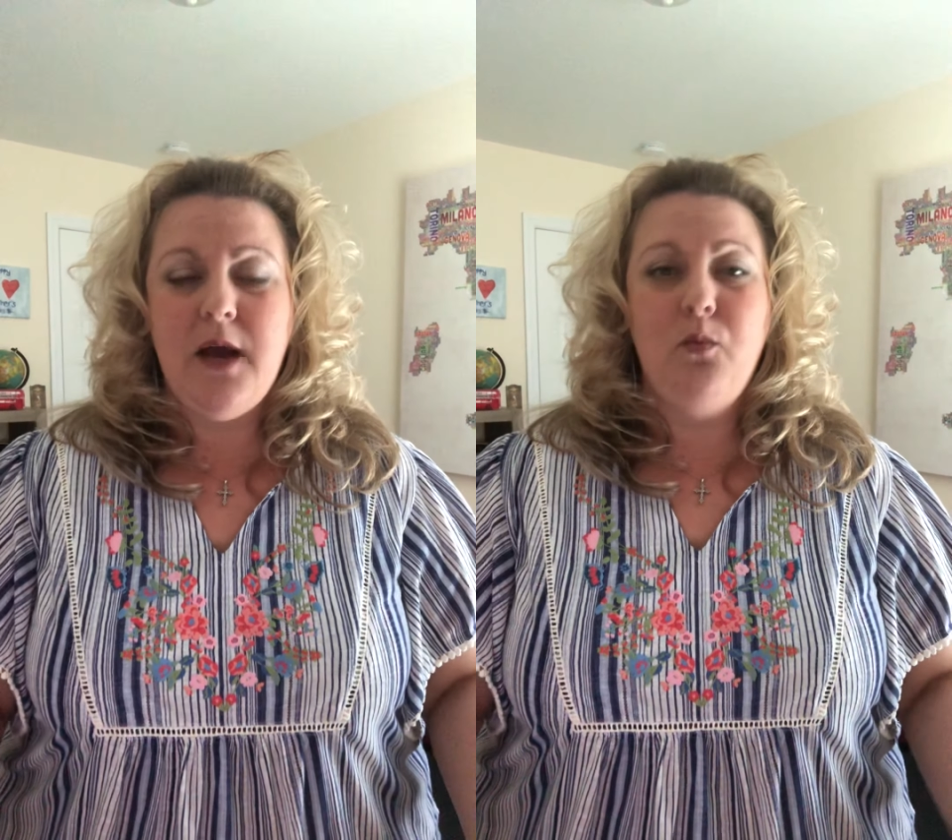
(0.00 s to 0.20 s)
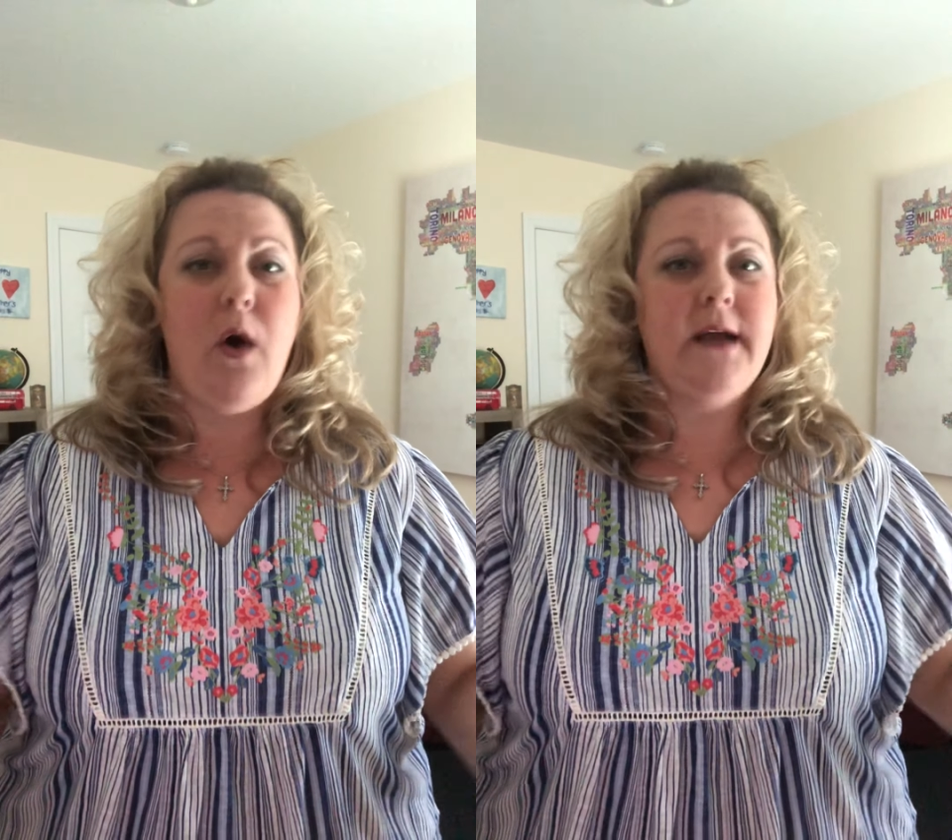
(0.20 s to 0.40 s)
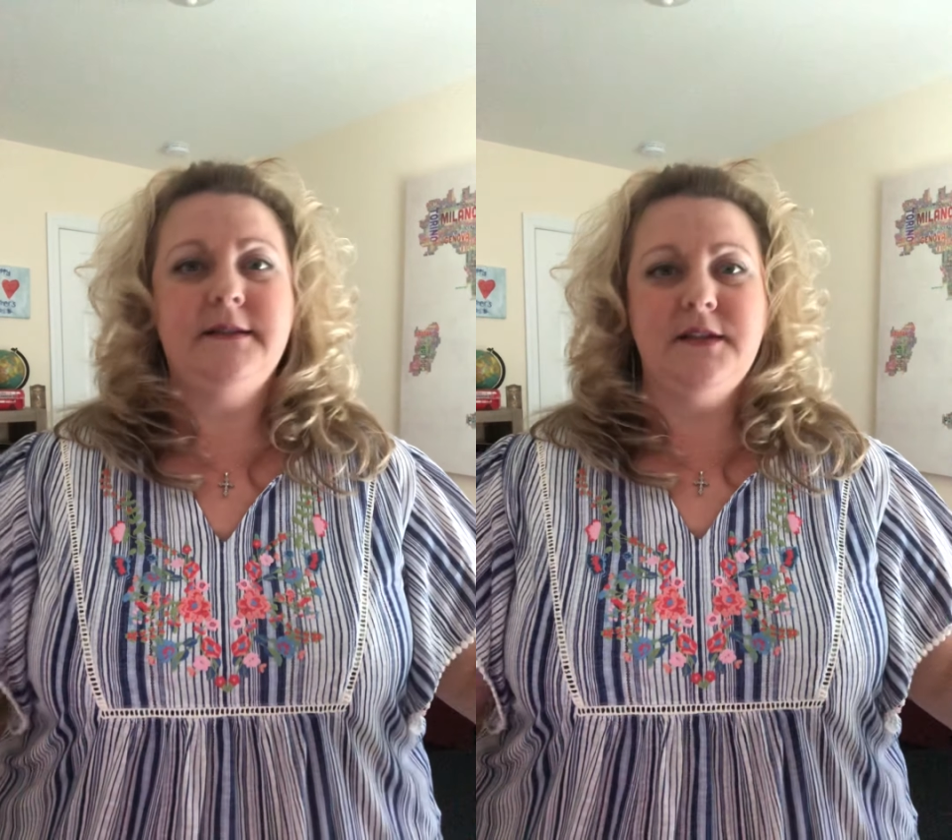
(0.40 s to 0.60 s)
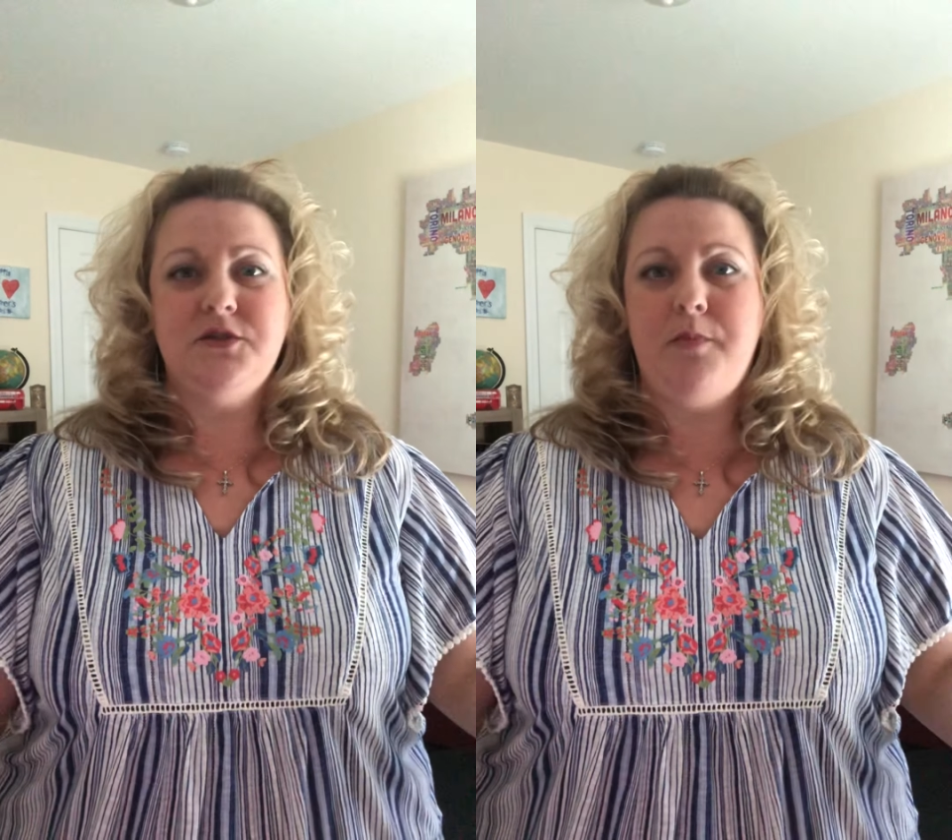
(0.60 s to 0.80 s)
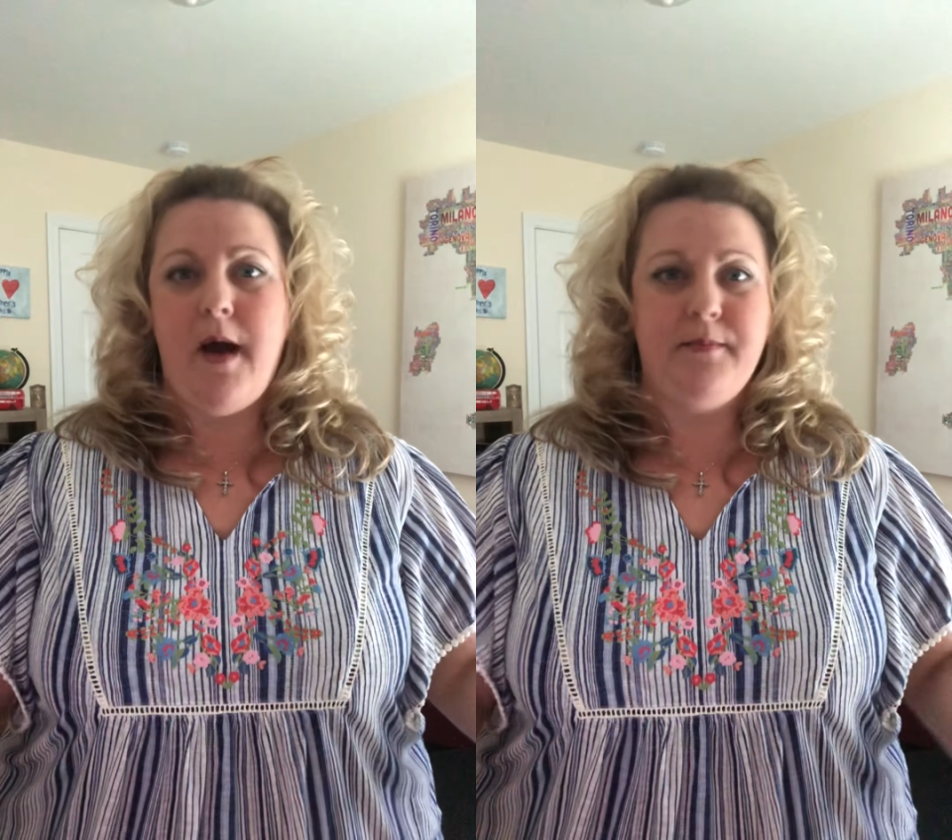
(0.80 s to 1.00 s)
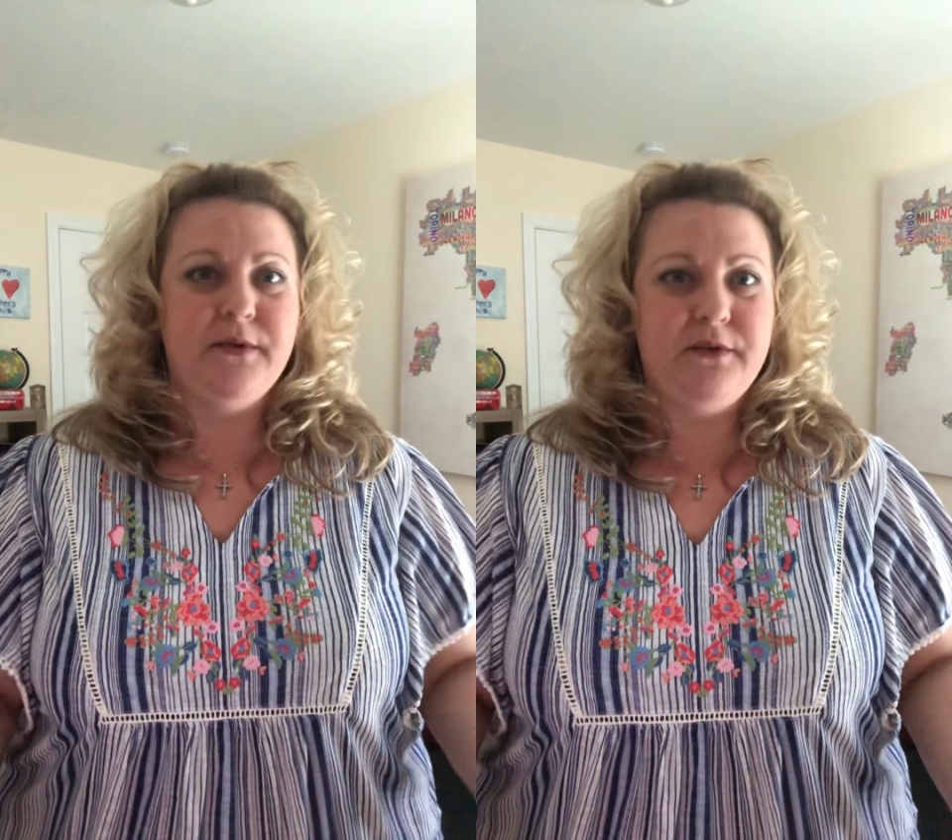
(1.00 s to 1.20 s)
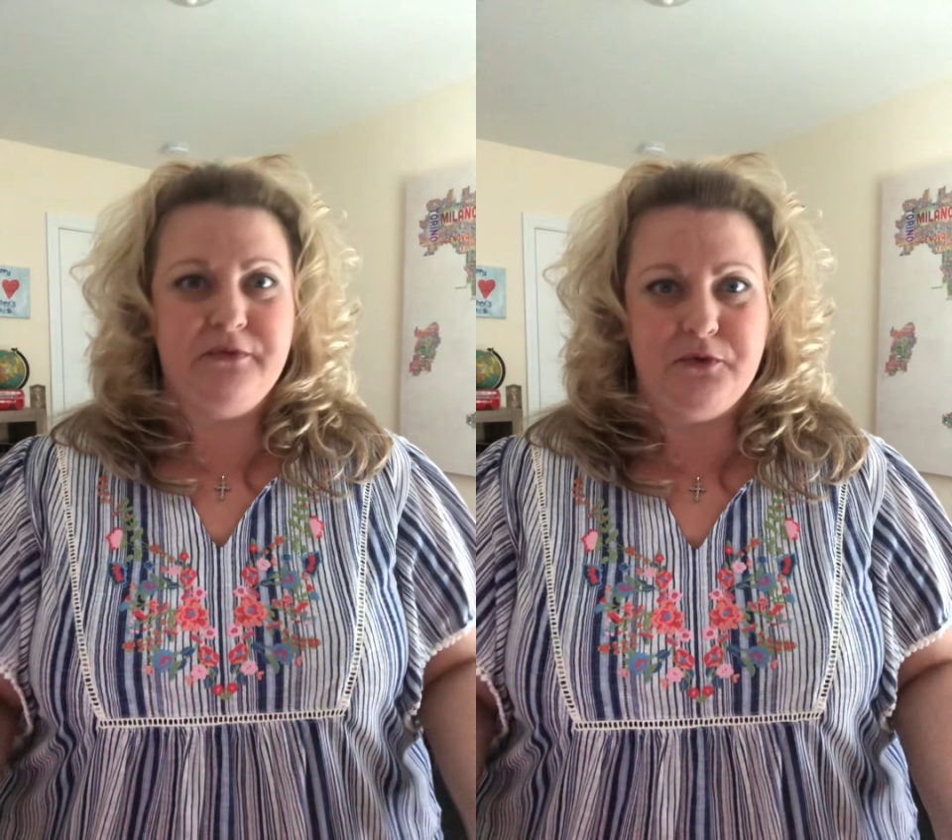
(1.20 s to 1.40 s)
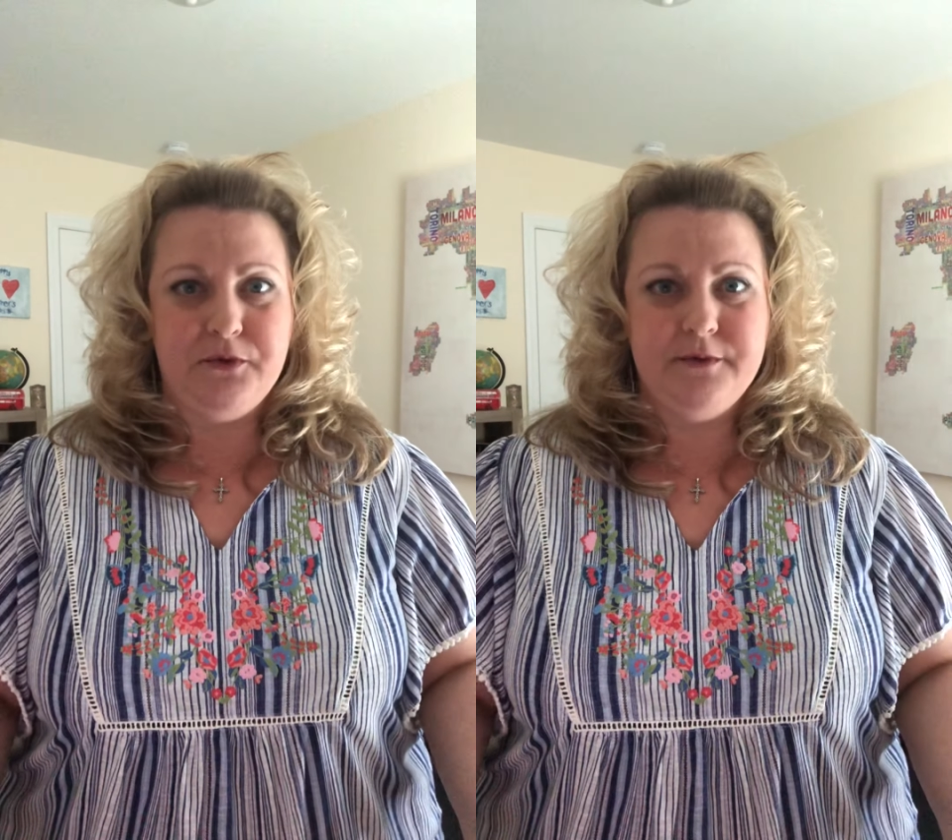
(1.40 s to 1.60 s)
and why it's such a popular
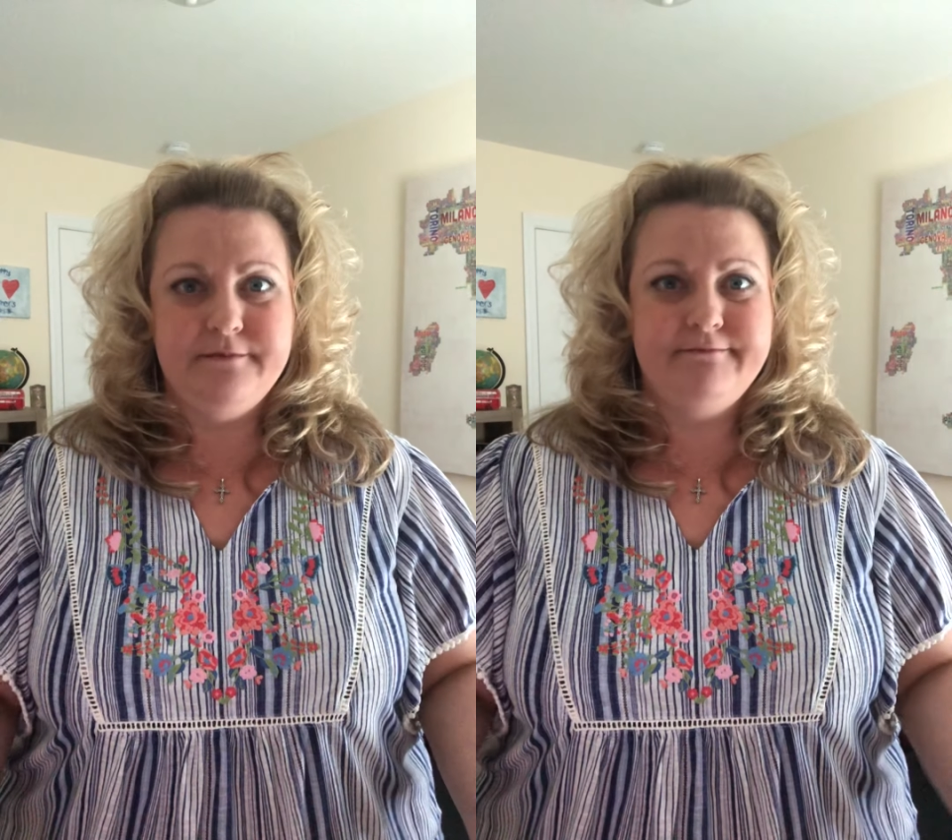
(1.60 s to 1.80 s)
food.